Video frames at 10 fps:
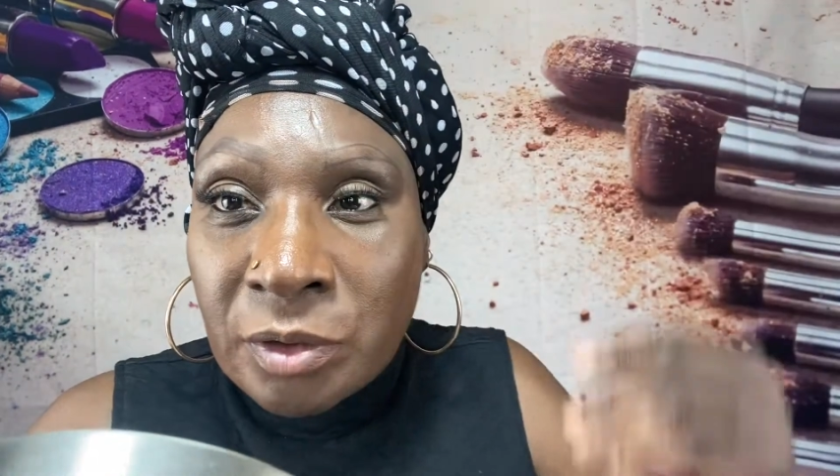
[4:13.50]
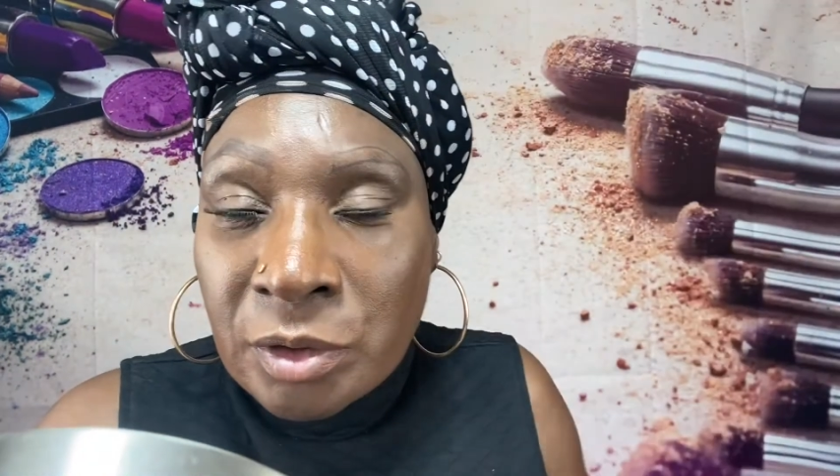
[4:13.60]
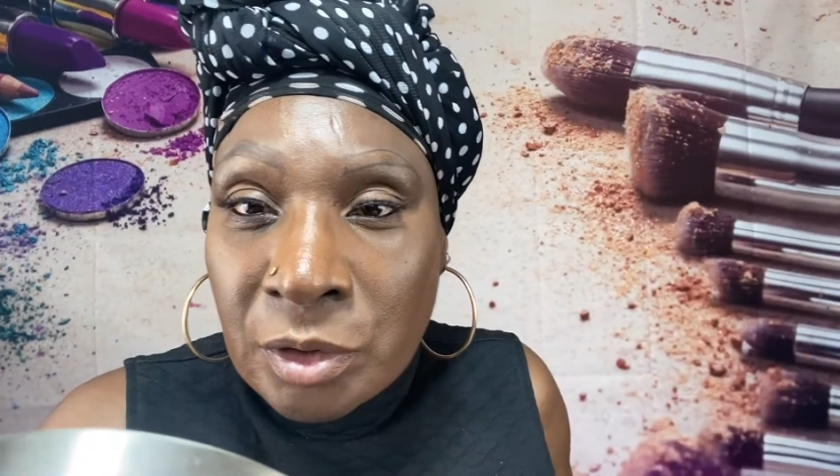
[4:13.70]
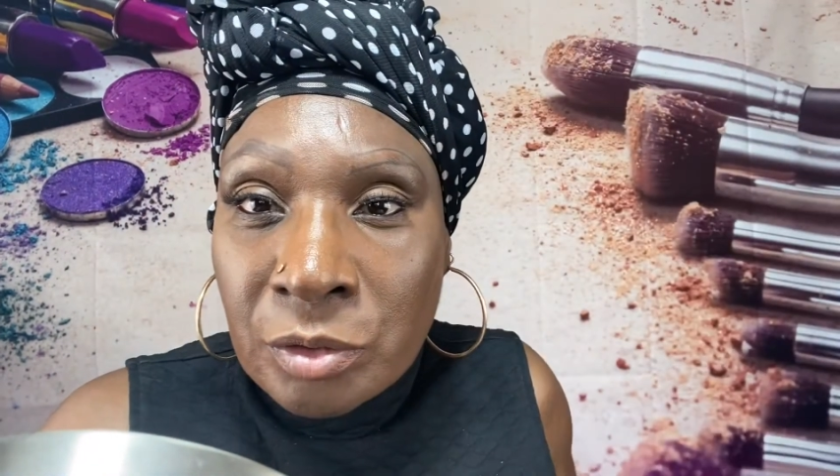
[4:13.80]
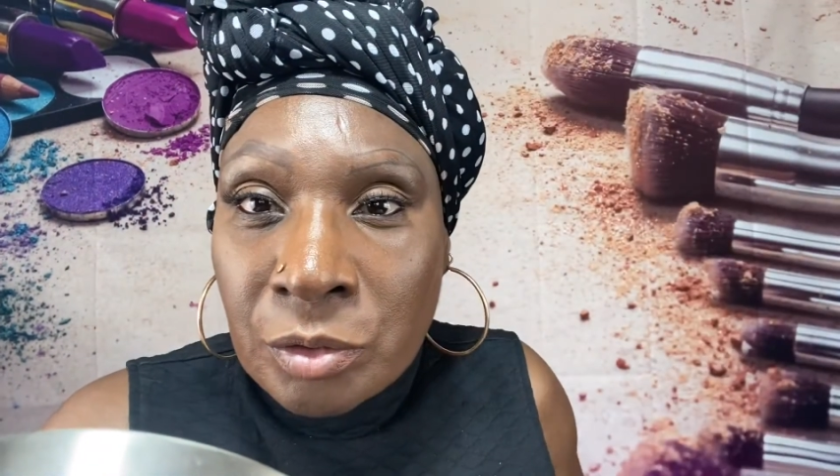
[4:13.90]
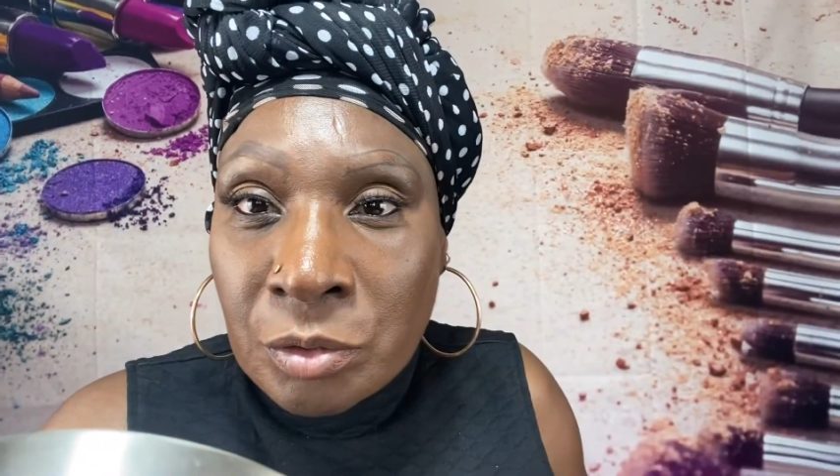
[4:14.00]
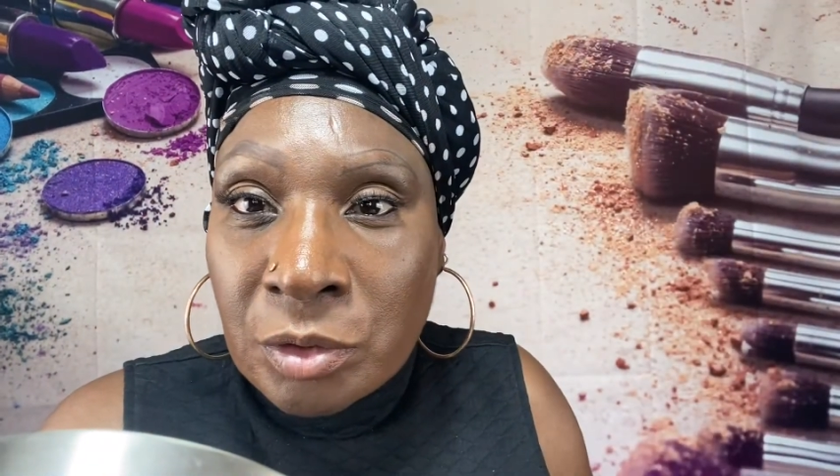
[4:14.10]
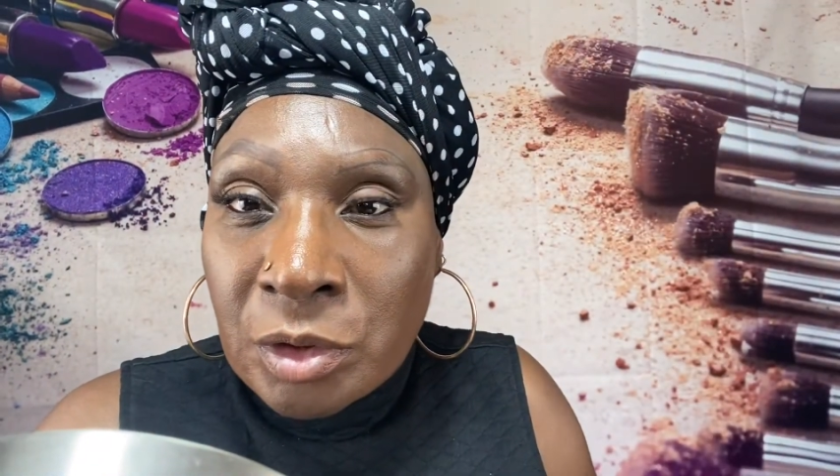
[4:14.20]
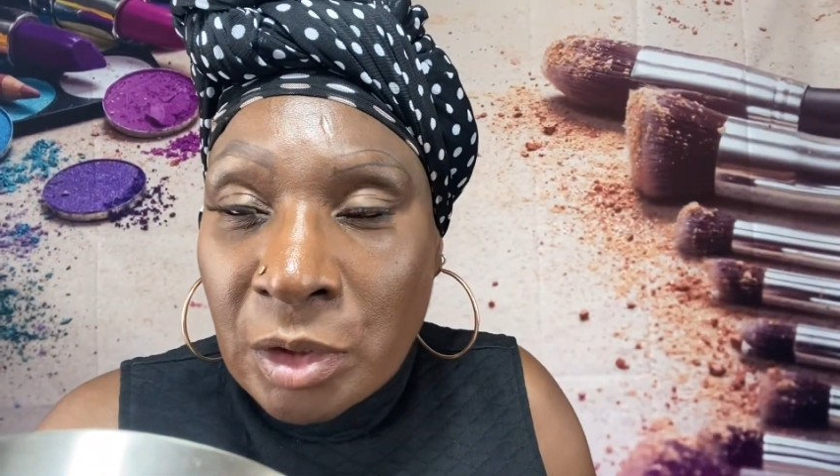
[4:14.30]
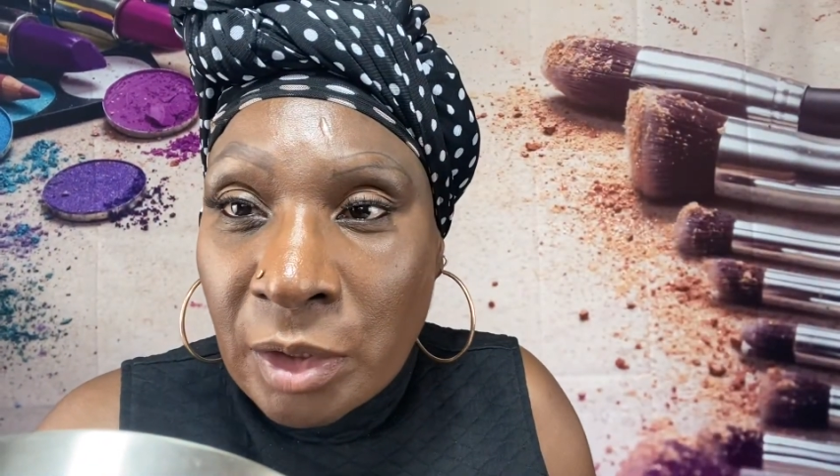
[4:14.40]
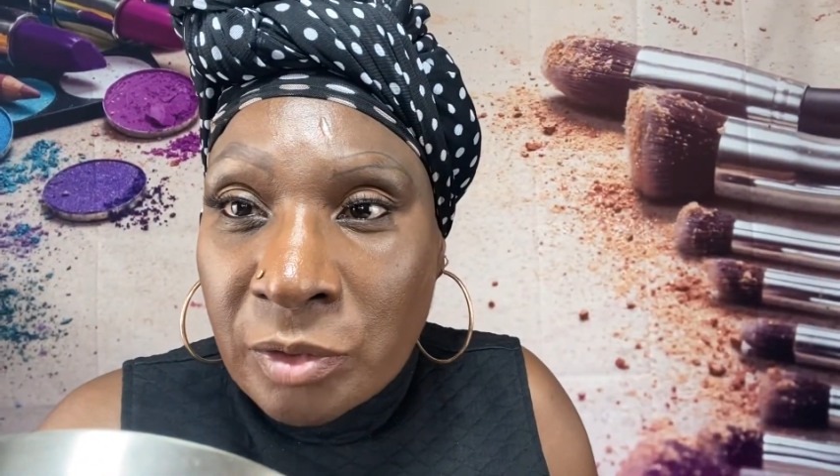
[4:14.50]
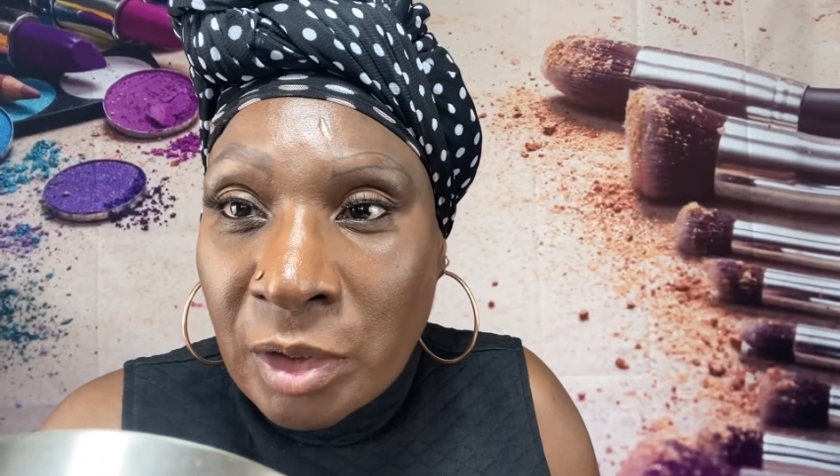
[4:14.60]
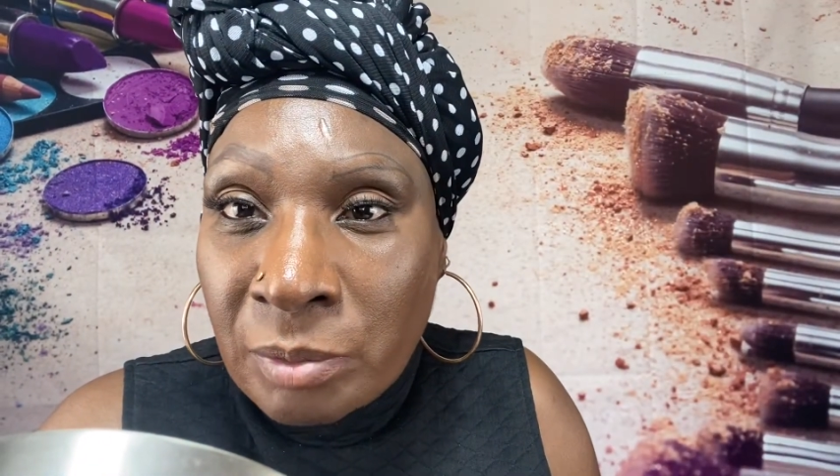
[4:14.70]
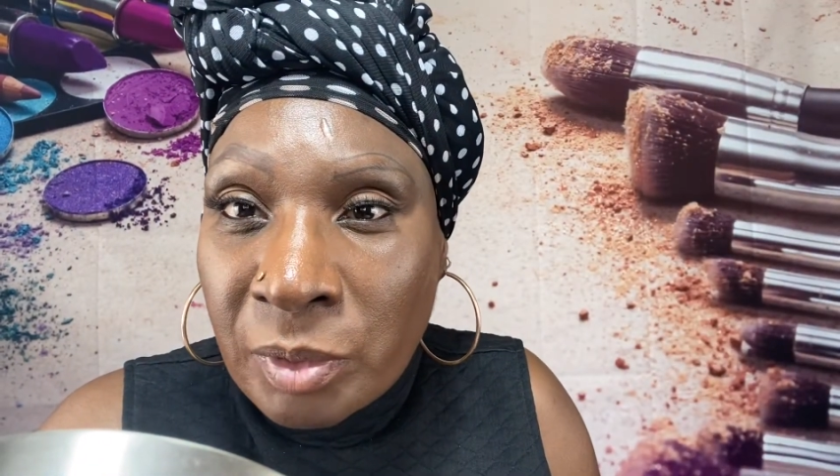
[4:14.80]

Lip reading: and then use it the next day.